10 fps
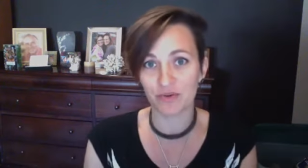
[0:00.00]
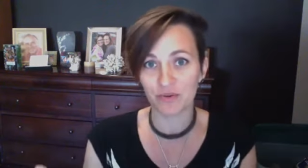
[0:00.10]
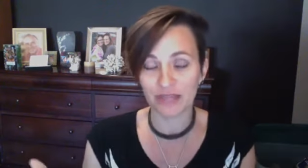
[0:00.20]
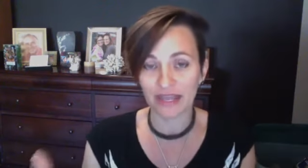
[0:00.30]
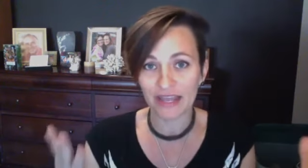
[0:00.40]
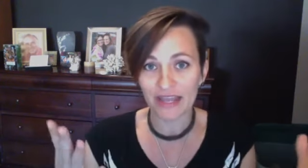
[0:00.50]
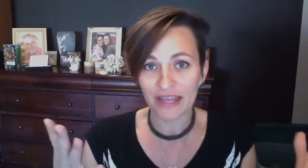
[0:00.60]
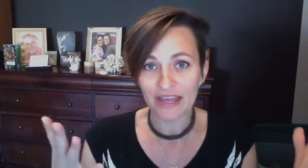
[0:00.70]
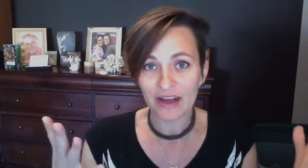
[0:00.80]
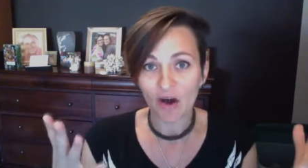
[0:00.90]
Like,
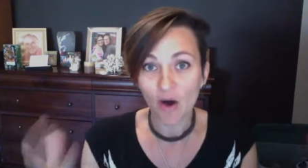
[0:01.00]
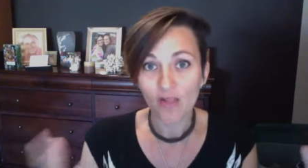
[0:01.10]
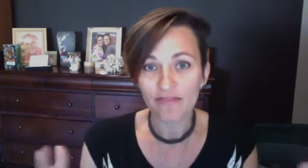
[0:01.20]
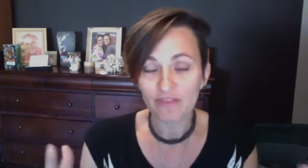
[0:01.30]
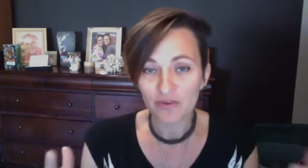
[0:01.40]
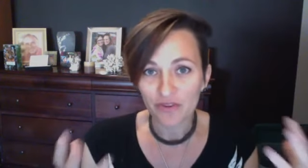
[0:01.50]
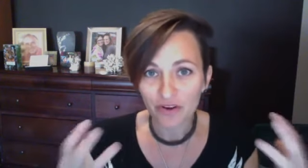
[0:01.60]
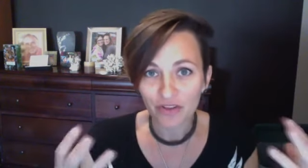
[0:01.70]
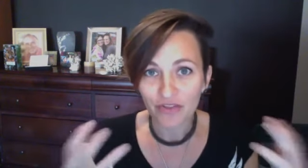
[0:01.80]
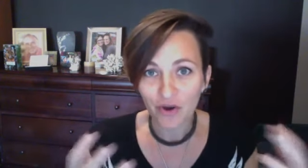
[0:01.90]
all of you,
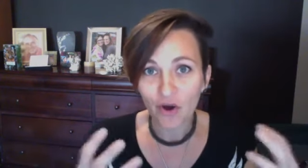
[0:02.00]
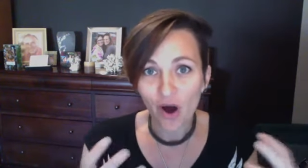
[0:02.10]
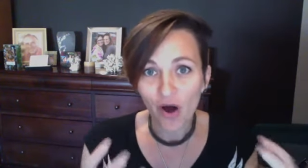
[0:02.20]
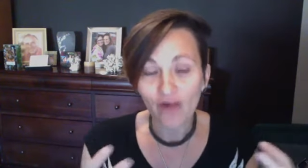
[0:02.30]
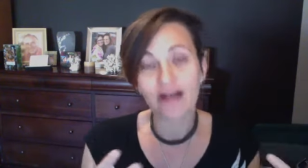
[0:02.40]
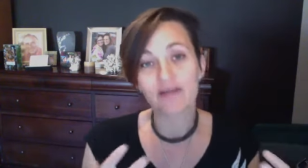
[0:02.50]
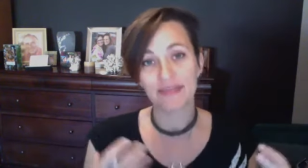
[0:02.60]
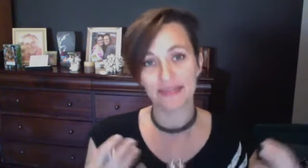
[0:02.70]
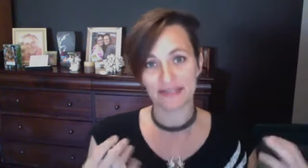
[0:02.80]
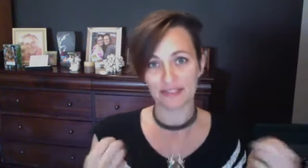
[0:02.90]
you're all coming
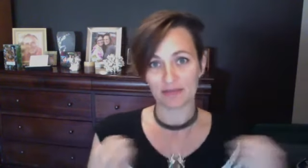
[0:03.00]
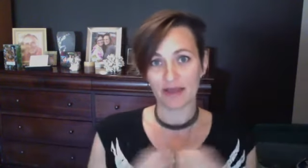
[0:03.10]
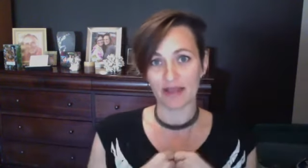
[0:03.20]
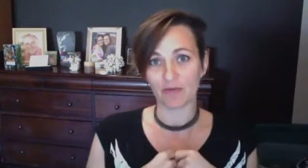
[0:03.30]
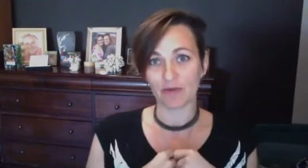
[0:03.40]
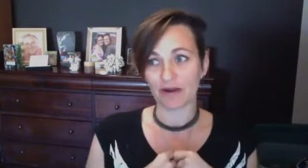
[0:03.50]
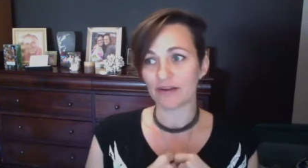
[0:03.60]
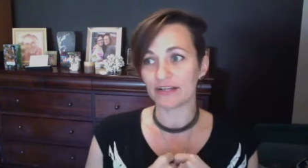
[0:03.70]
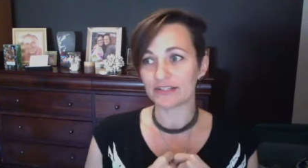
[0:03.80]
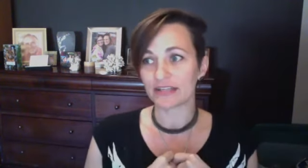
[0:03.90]
into my
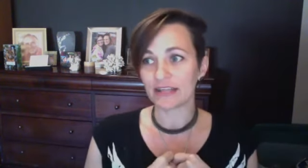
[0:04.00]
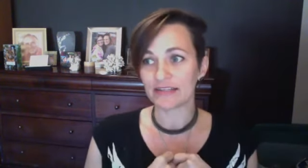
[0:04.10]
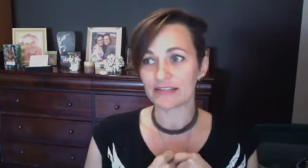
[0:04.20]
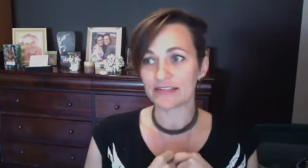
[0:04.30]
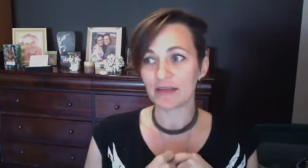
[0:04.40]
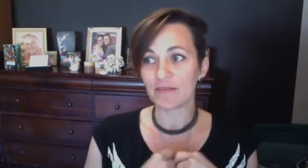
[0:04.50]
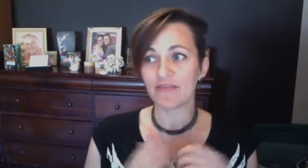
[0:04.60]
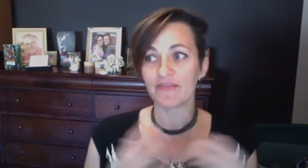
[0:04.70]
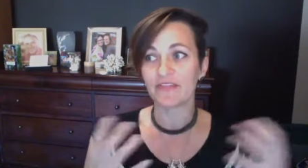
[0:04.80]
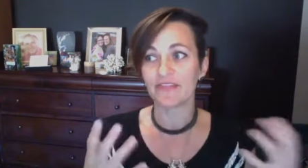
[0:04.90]
awareness, and some of
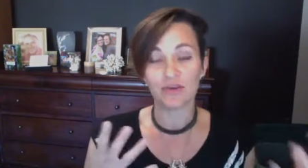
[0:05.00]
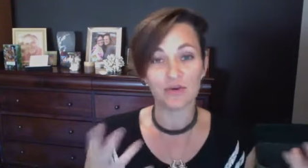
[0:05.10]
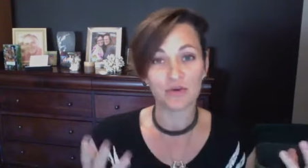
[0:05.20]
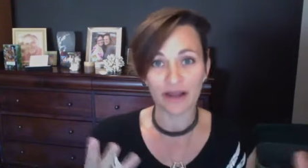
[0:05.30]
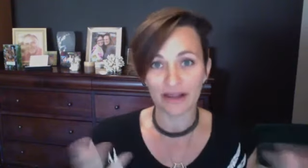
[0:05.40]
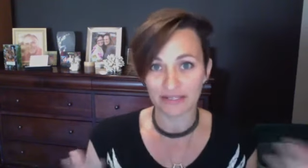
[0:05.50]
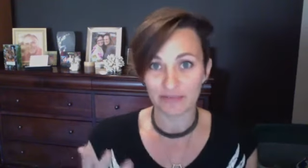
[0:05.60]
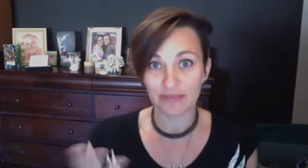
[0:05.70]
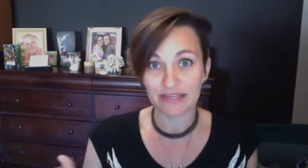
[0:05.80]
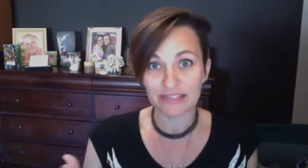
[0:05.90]
you I got to be
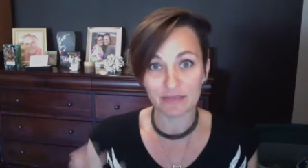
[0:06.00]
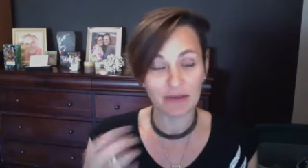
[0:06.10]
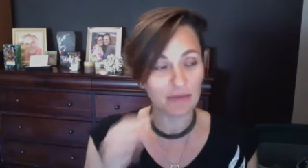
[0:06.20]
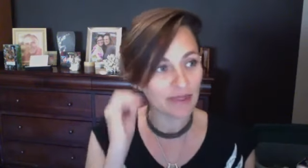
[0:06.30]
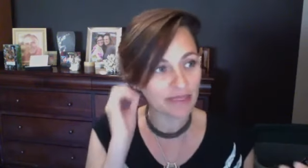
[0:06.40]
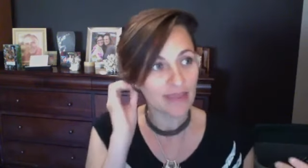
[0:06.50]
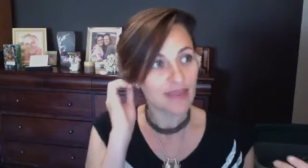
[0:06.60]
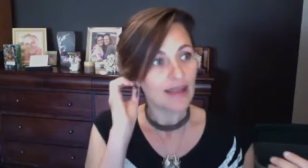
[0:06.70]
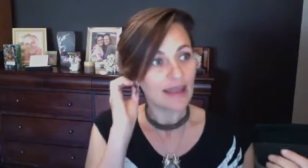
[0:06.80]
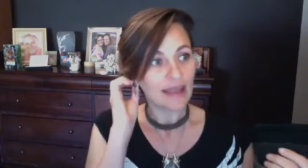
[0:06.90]
intimate with,
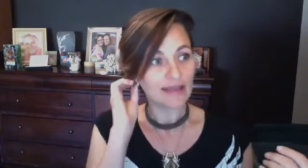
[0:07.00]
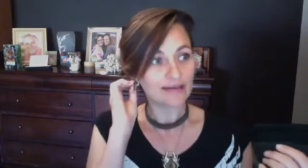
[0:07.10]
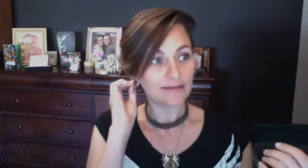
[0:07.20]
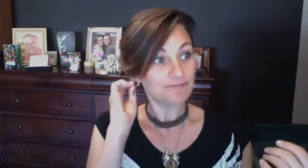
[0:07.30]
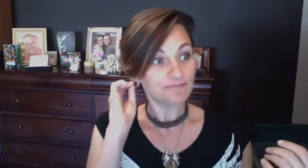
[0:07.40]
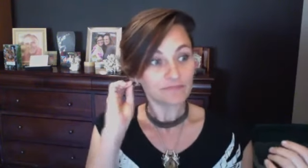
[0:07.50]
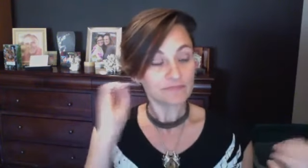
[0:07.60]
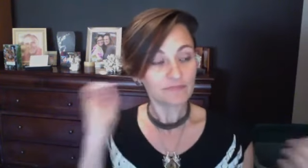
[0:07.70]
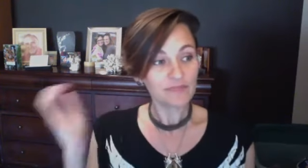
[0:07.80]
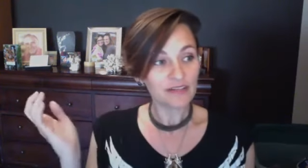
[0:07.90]
and
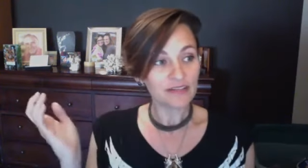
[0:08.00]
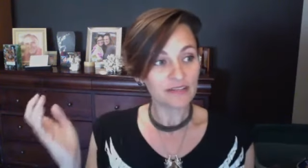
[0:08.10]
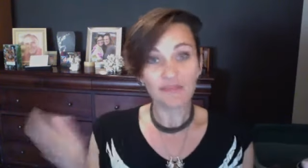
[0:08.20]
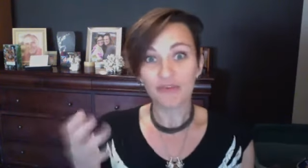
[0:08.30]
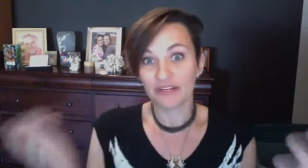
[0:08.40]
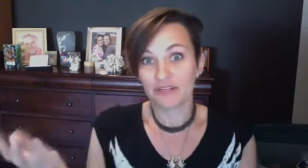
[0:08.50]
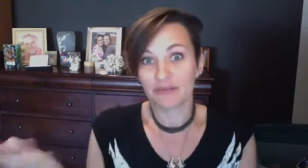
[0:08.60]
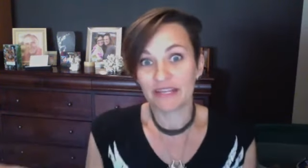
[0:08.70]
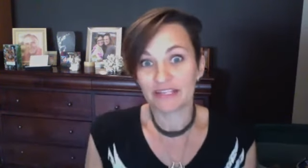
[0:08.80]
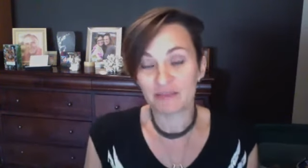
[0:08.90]
some of you I got to be
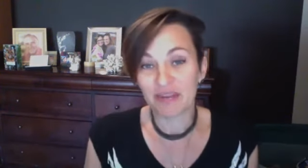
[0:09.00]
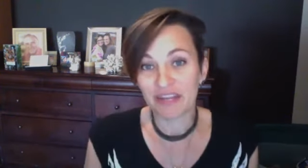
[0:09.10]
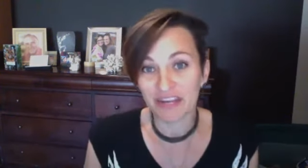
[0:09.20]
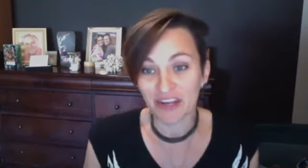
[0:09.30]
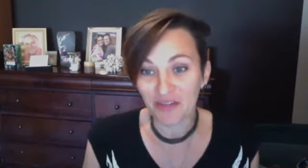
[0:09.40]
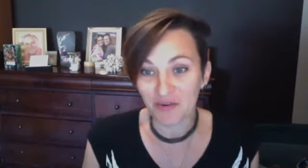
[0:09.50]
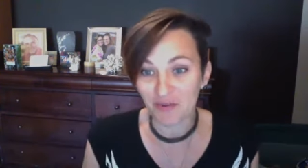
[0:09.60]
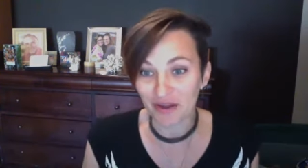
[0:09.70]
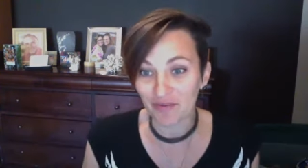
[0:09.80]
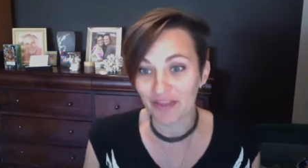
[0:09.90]
intimate in another way
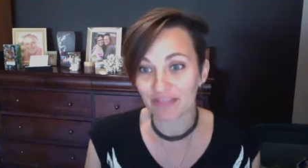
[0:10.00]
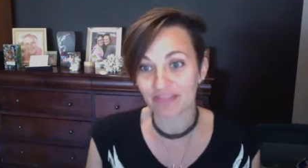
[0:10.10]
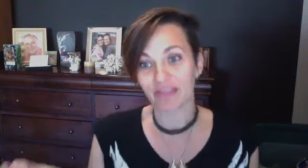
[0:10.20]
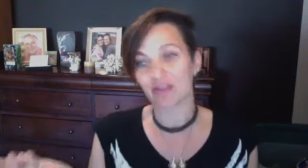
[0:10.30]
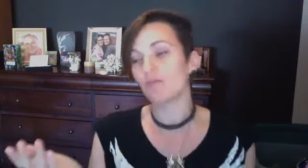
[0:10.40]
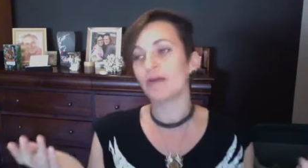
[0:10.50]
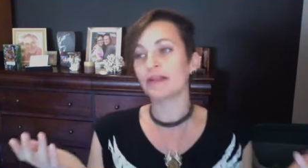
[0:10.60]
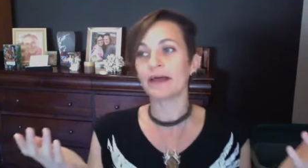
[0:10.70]
with, you know, but, like,